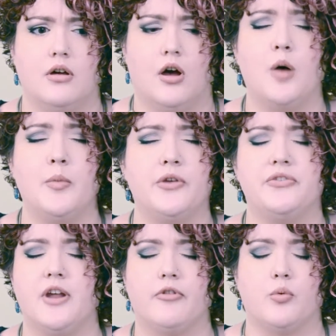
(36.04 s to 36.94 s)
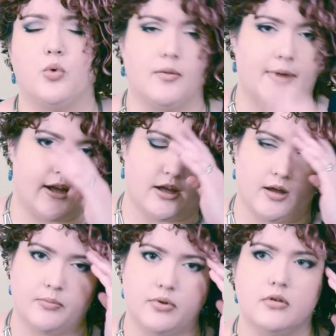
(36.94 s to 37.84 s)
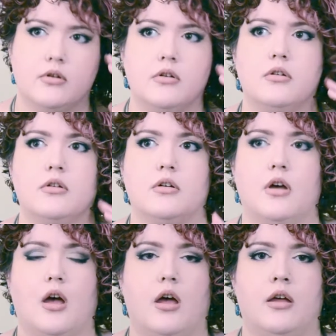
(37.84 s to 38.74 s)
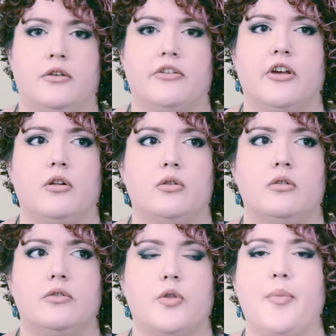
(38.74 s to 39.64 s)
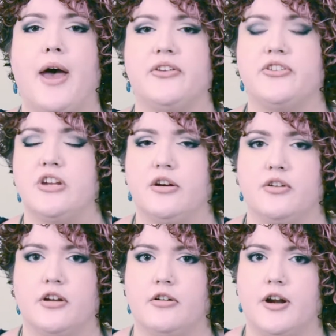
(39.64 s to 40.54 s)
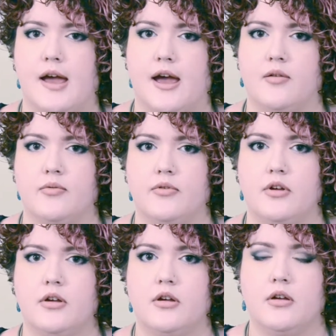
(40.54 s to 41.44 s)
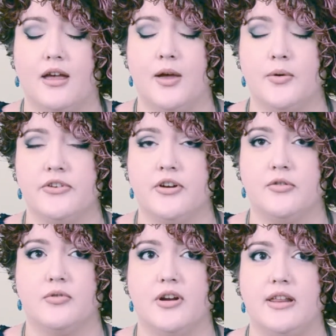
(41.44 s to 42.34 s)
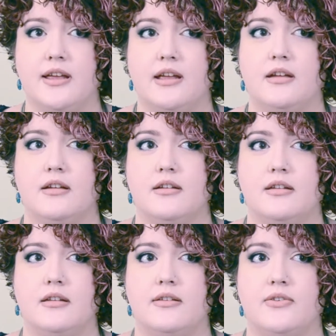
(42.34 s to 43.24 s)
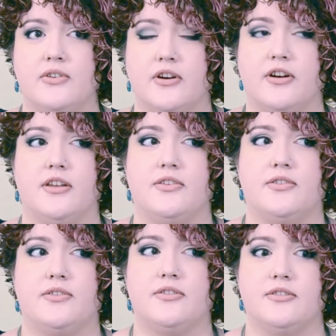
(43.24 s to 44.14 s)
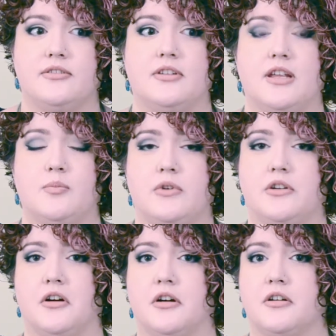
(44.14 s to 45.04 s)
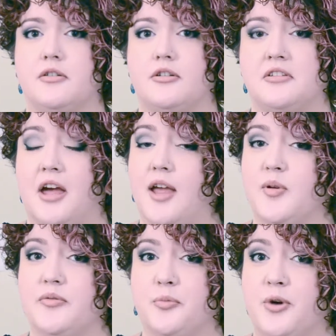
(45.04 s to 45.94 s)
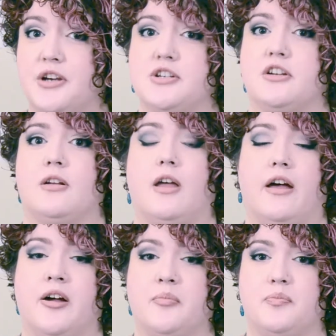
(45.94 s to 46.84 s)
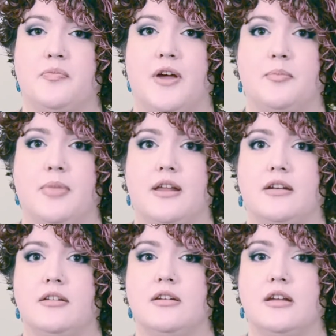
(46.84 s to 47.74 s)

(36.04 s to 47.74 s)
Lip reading: almost never wore makeup until the past year and a half. I was in a really serious, deep, dark time of depression. Had been